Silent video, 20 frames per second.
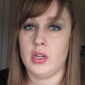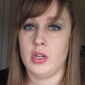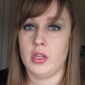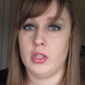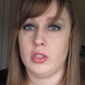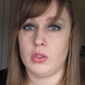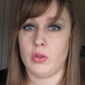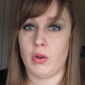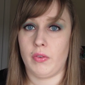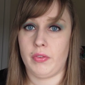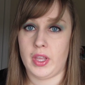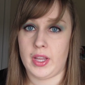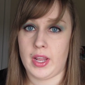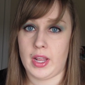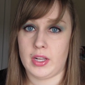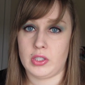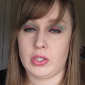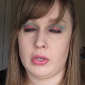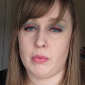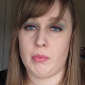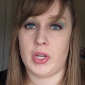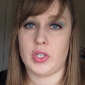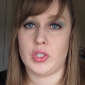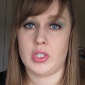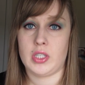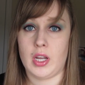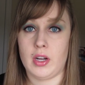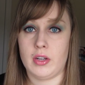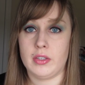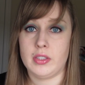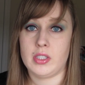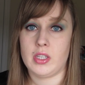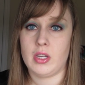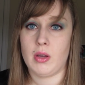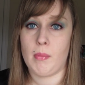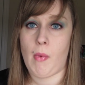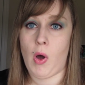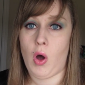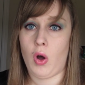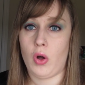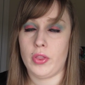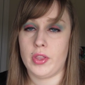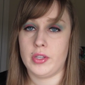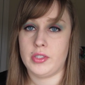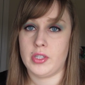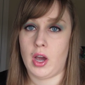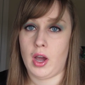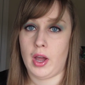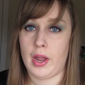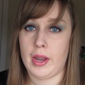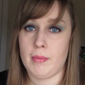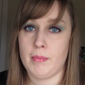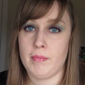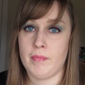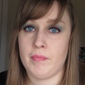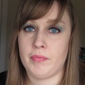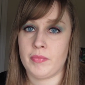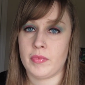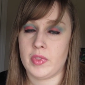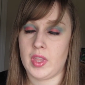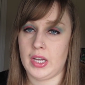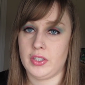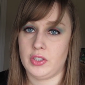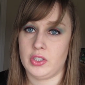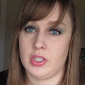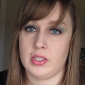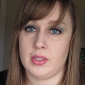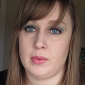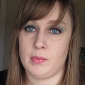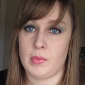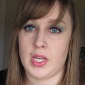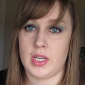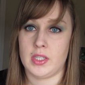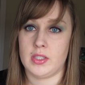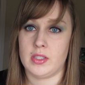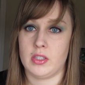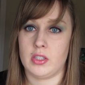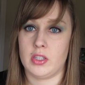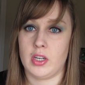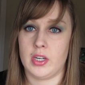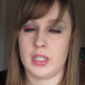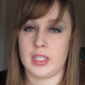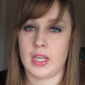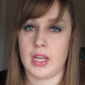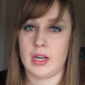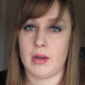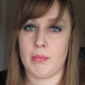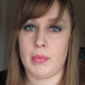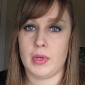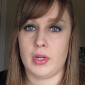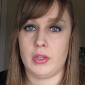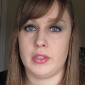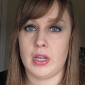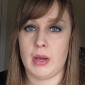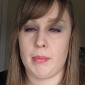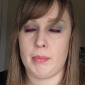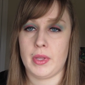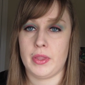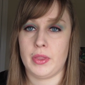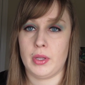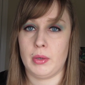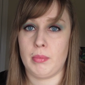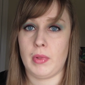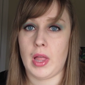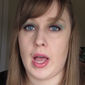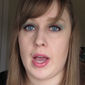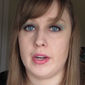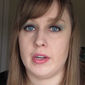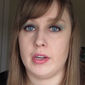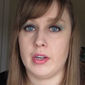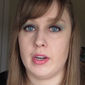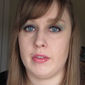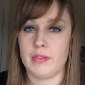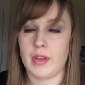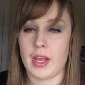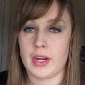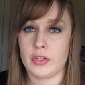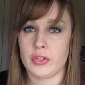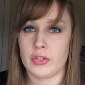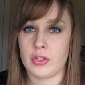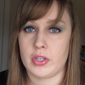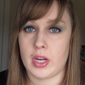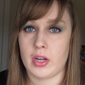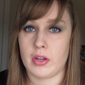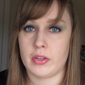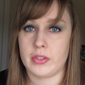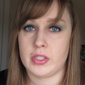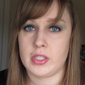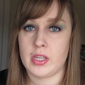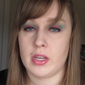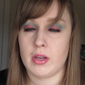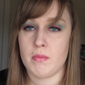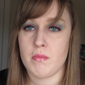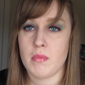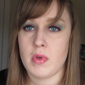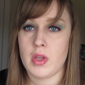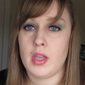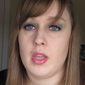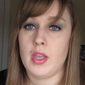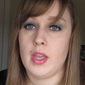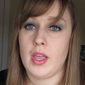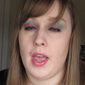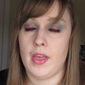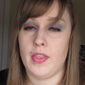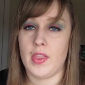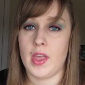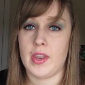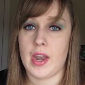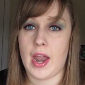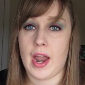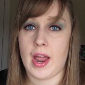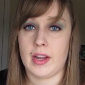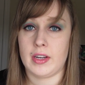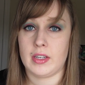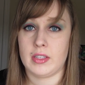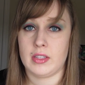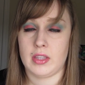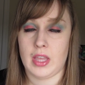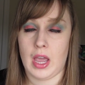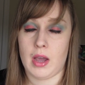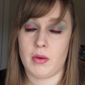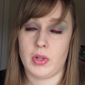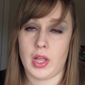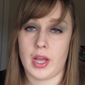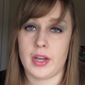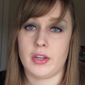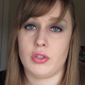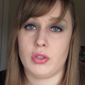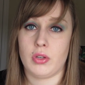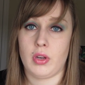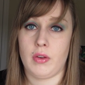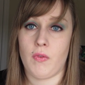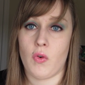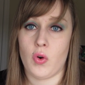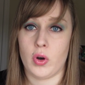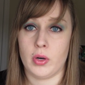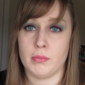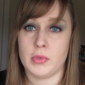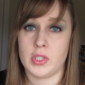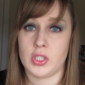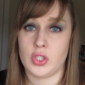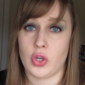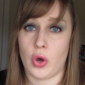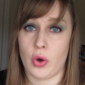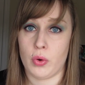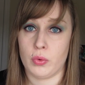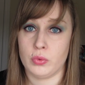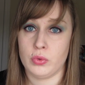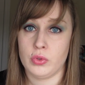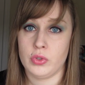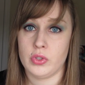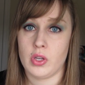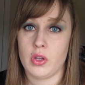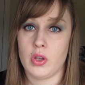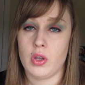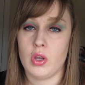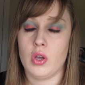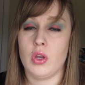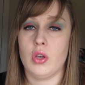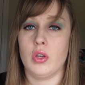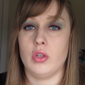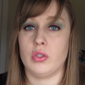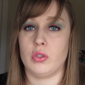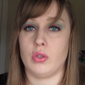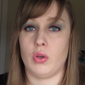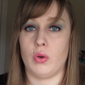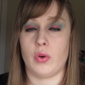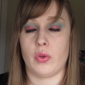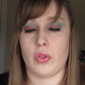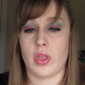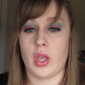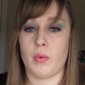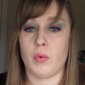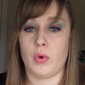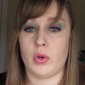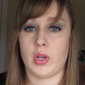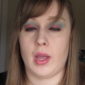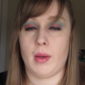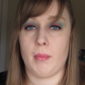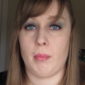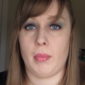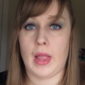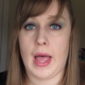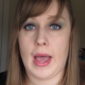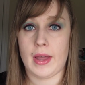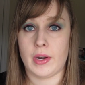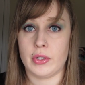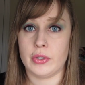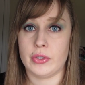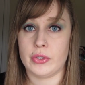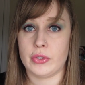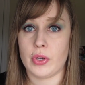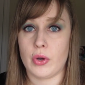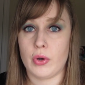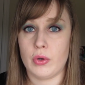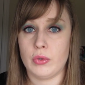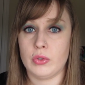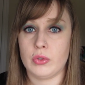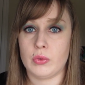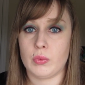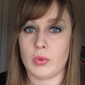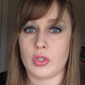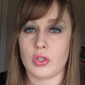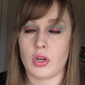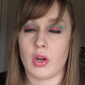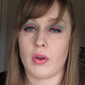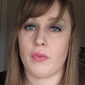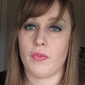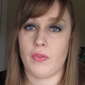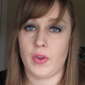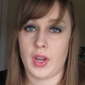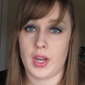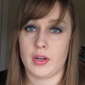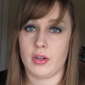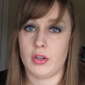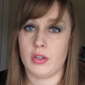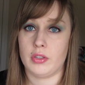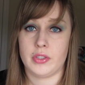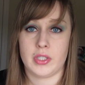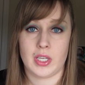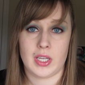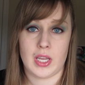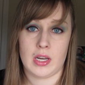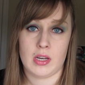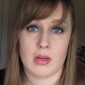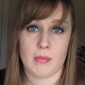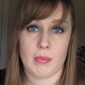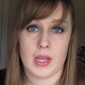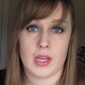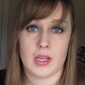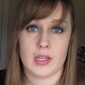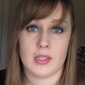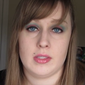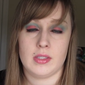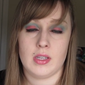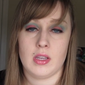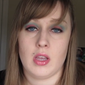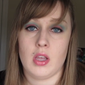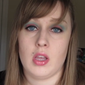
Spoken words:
So if they get too much calcium all the time, that just means they're going to get a buildup in their bladder of extra calcium, and then that will actually form stones. So they will get bladder stones, which are fatal to guinea pigs.